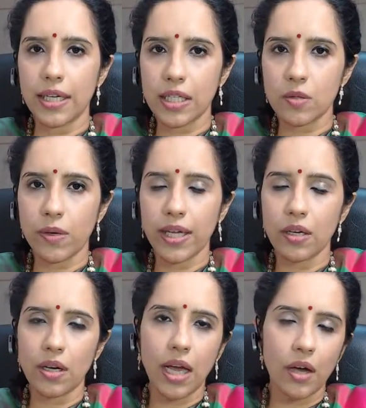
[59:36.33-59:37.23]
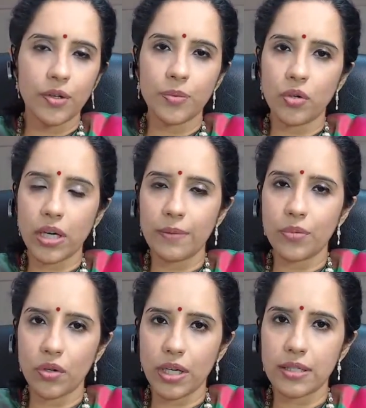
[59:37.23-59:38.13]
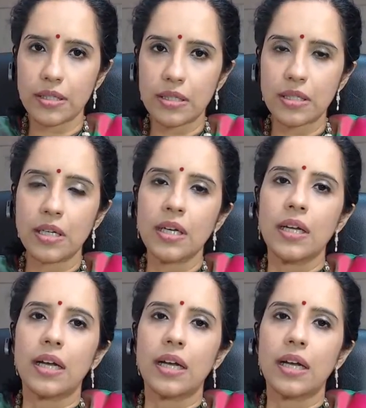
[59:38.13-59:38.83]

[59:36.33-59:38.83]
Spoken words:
that explain how the program progresses.